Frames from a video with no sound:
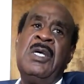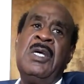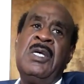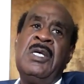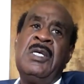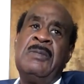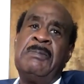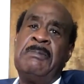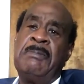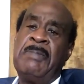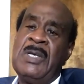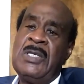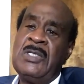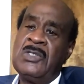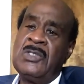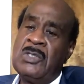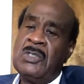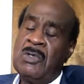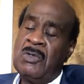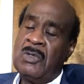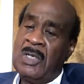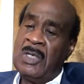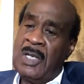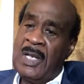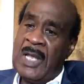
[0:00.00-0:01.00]
it's based
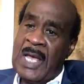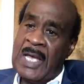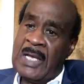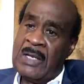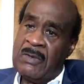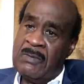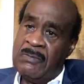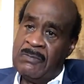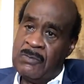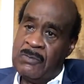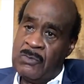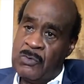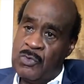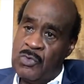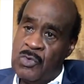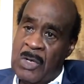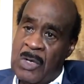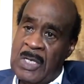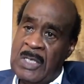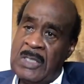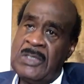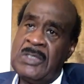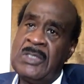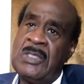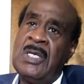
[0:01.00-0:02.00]
on a lack of
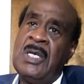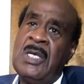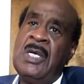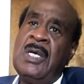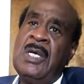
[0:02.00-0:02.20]
trust.